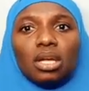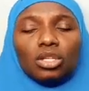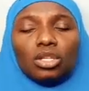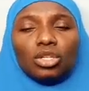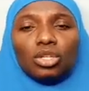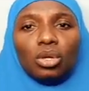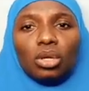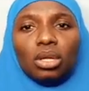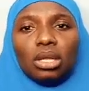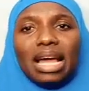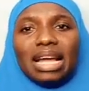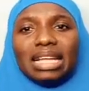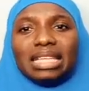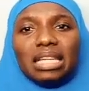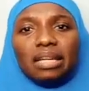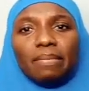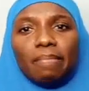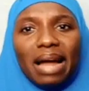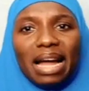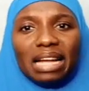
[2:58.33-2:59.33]
So let's
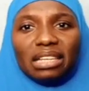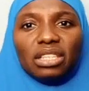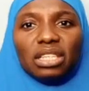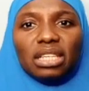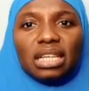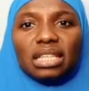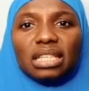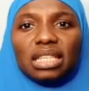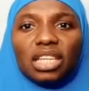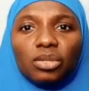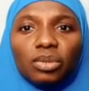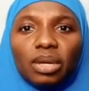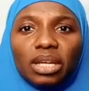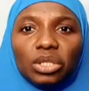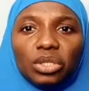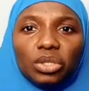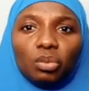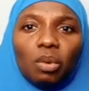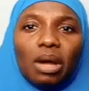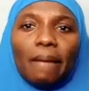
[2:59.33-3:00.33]
imagine a
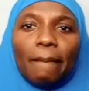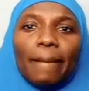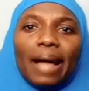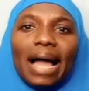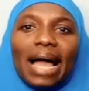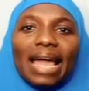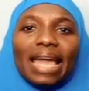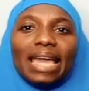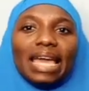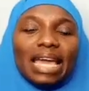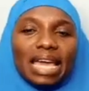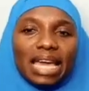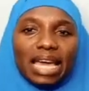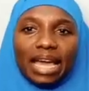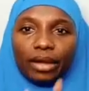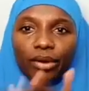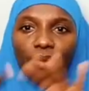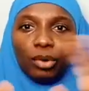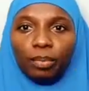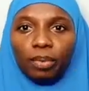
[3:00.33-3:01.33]
situation whereby
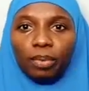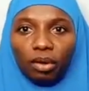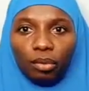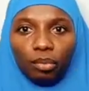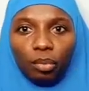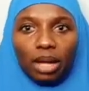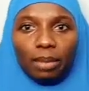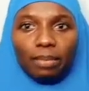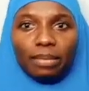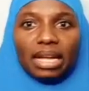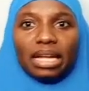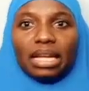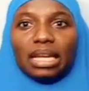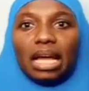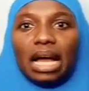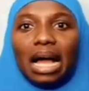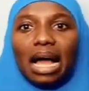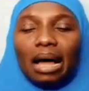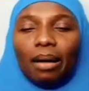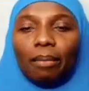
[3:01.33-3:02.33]
a group of
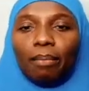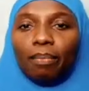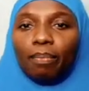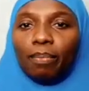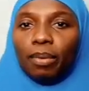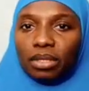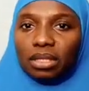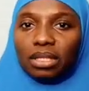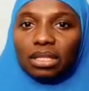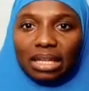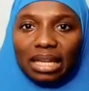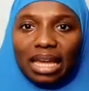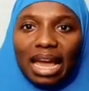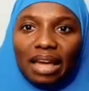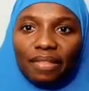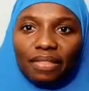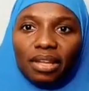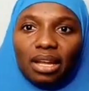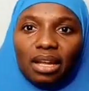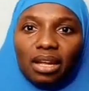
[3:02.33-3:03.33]
women are put
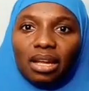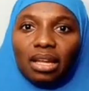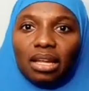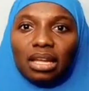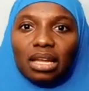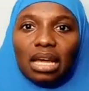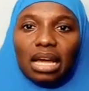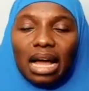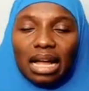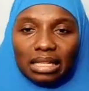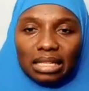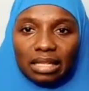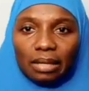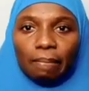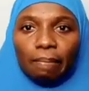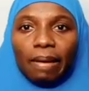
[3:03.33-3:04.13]
together at a